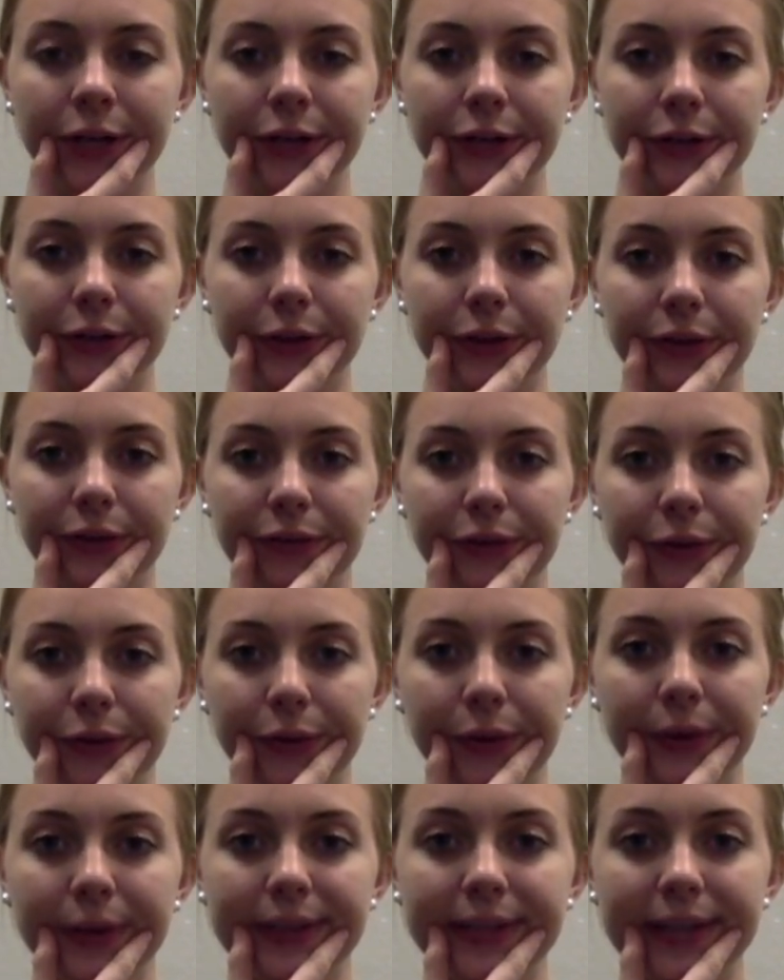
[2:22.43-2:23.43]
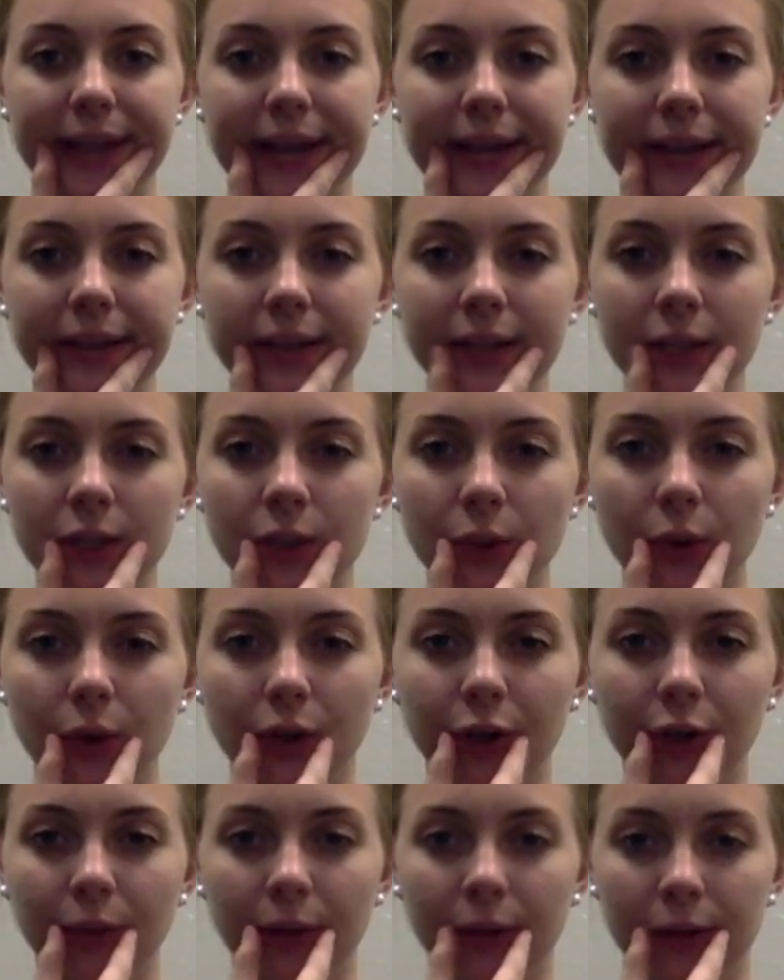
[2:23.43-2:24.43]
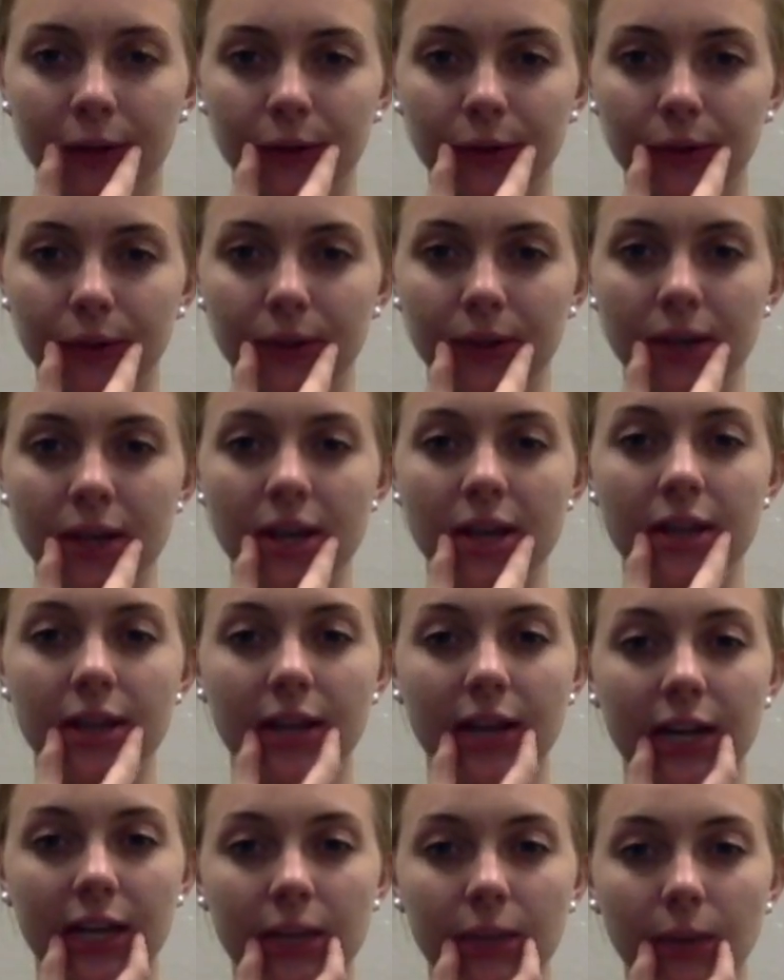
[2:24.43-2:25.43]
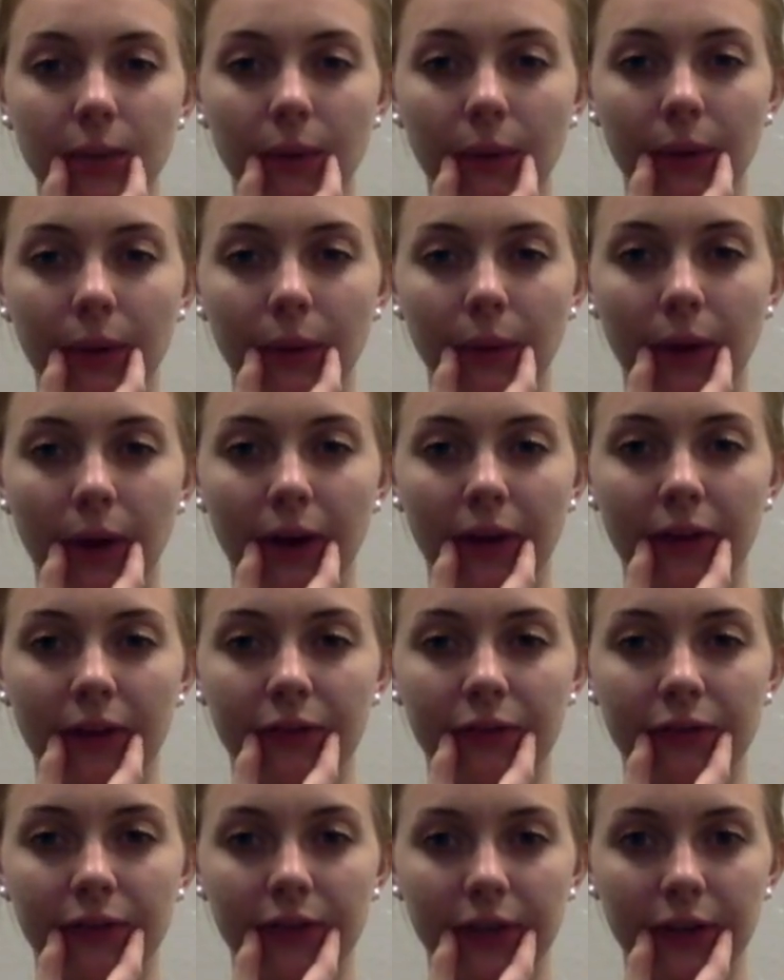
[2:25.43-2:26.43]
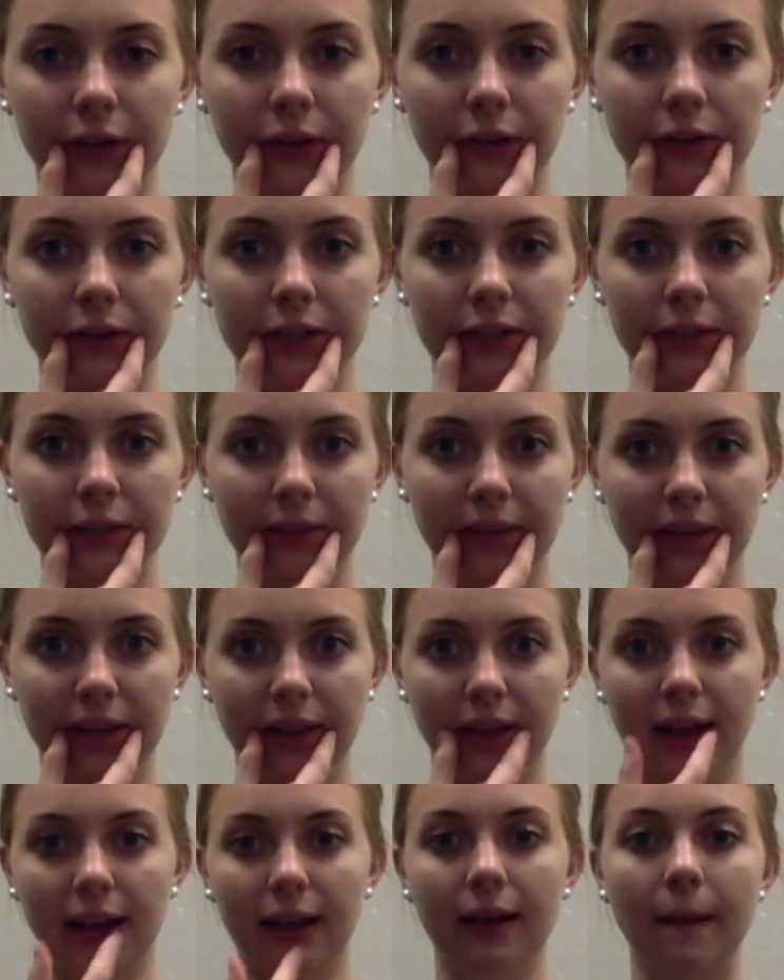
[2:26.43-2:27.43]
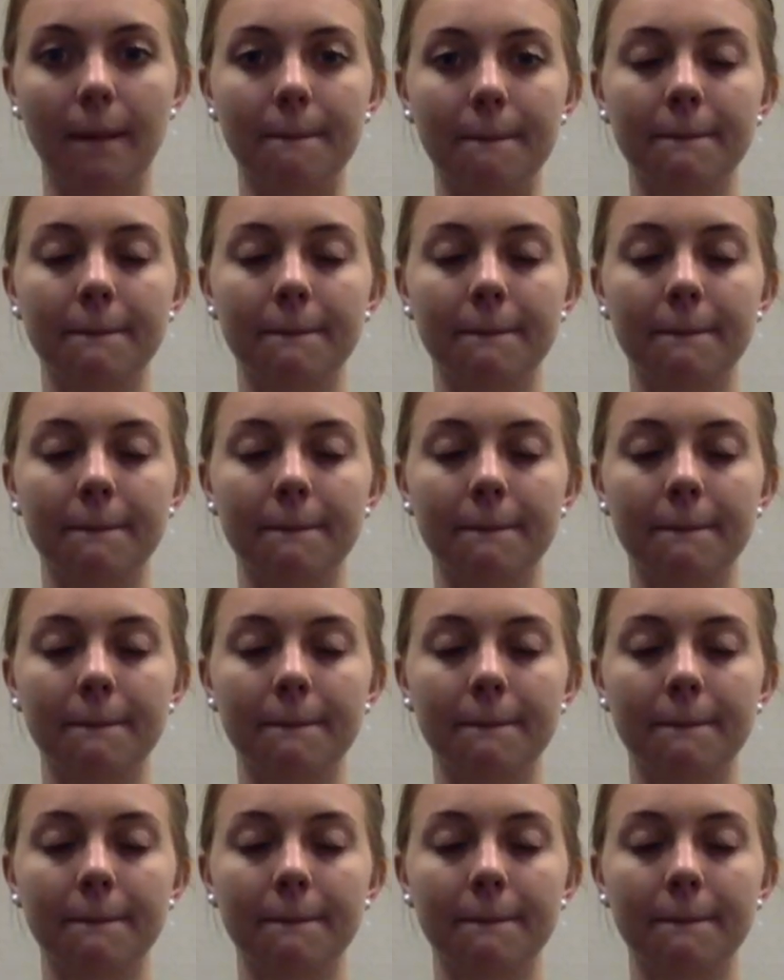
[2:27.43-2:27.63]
So if you tighten these corner muscles, that is what we want the feel to be like.